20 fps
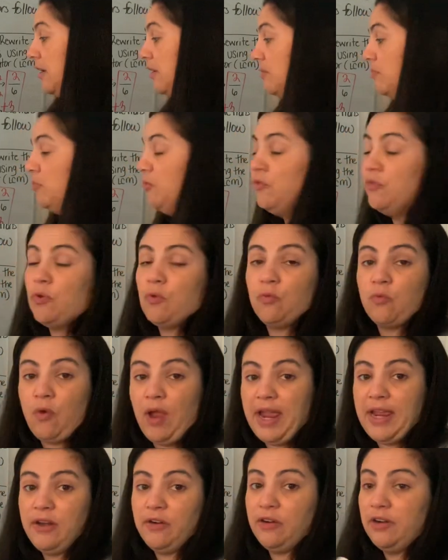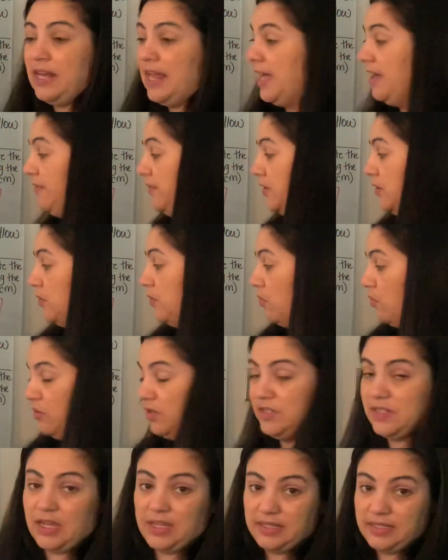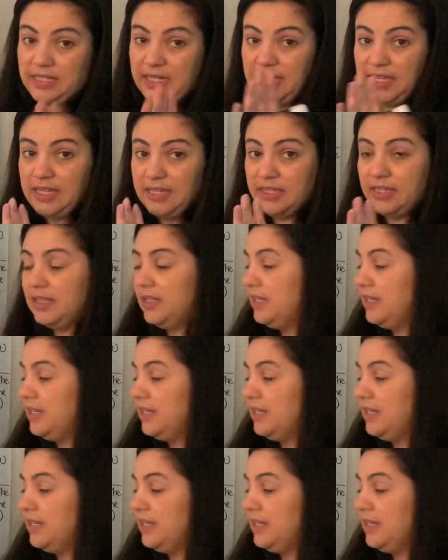to move right or left horizontally